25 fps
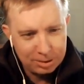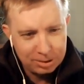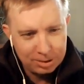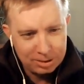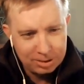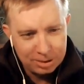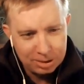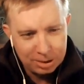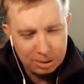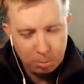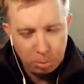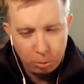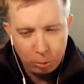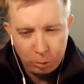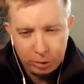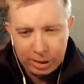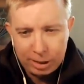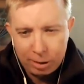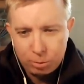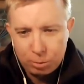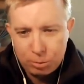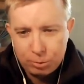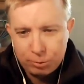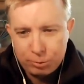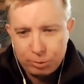supporting our
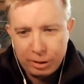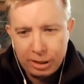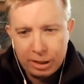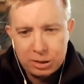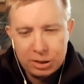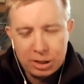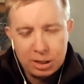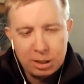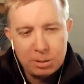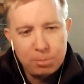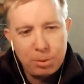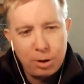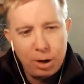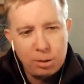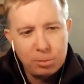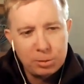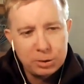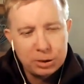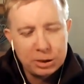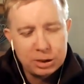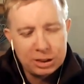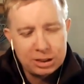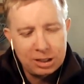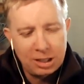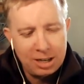good friends at the Bible
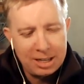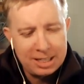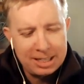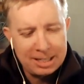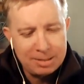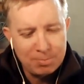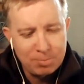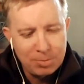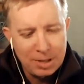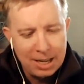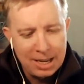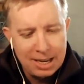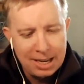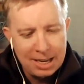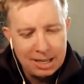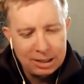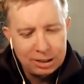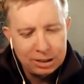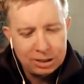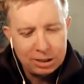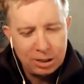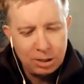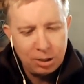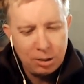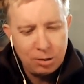Society.
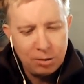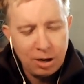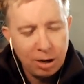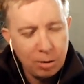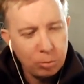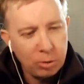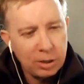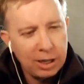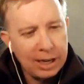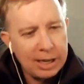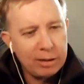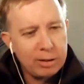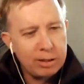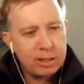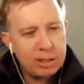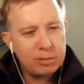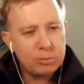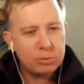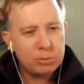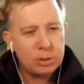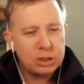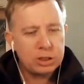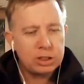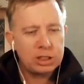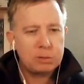So, well, anyway,
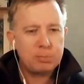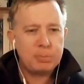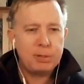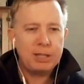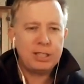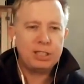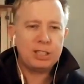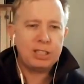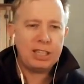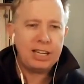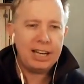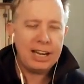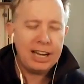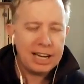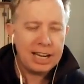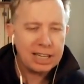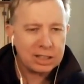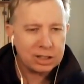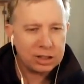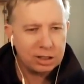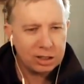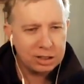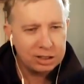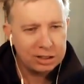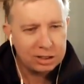Richard, it's been
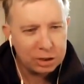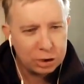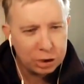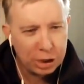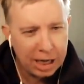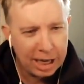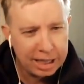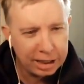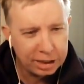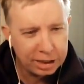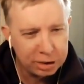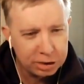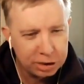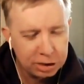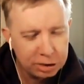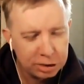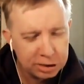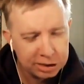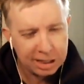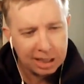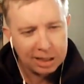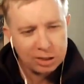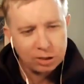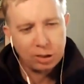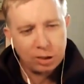excellent chatting to you.
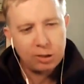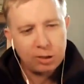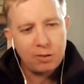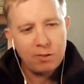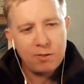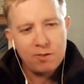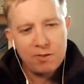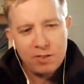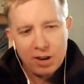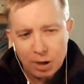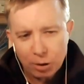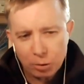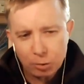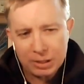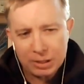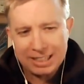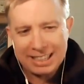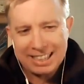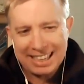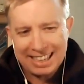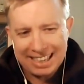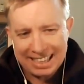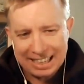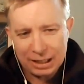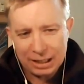Sounds like a
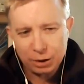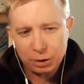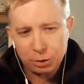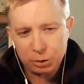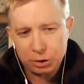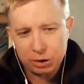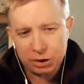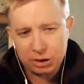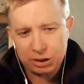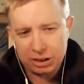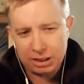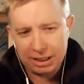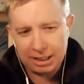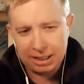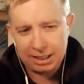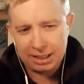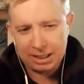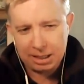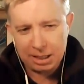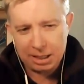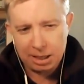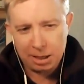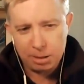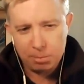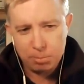very interesting
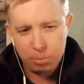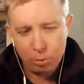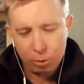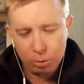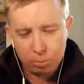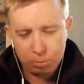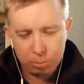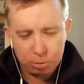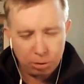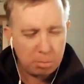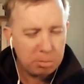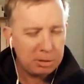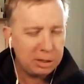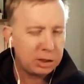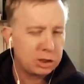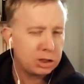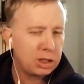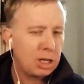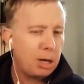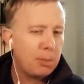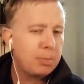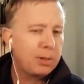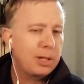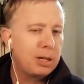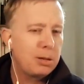book, probably
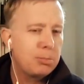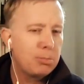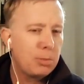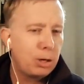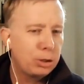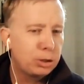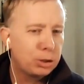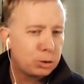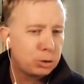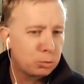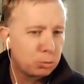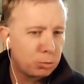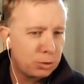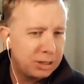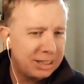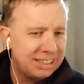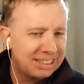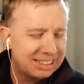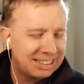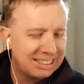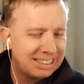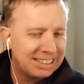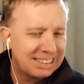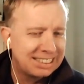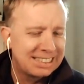something most
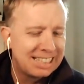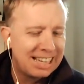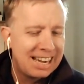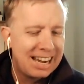readers